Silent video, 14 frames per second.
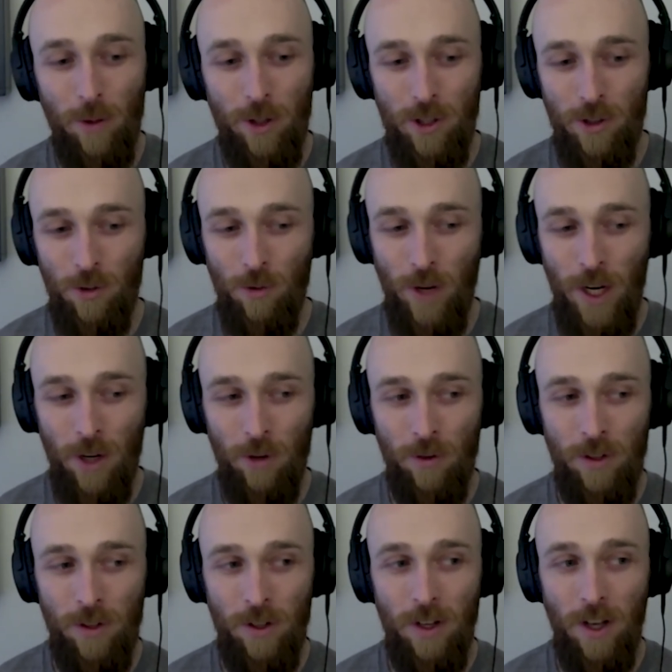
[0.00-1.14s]
which is
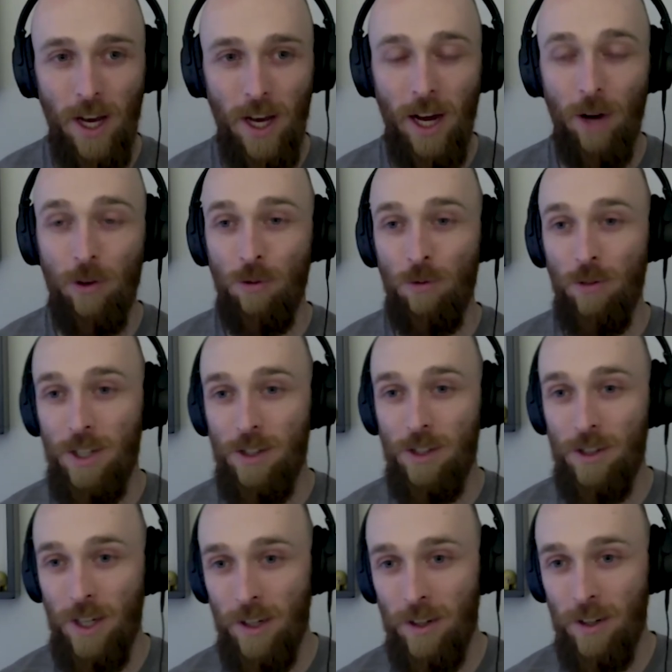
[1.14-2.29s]
around how you're
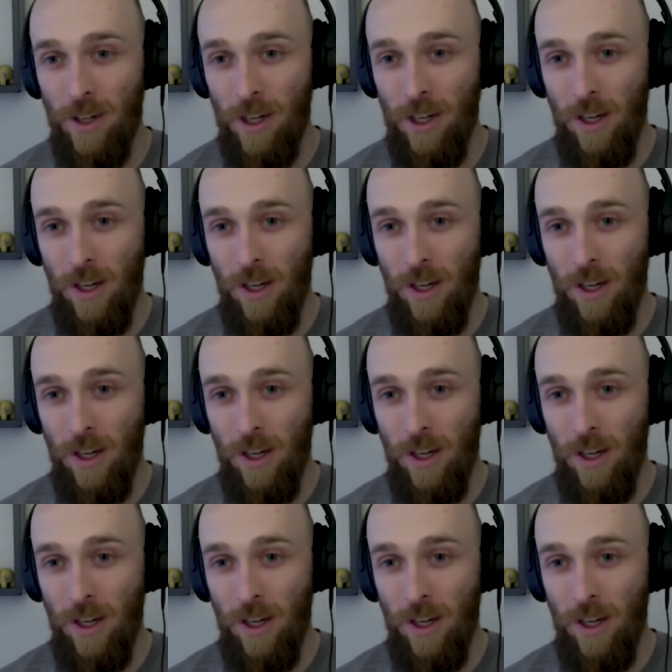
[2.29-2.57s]
listening,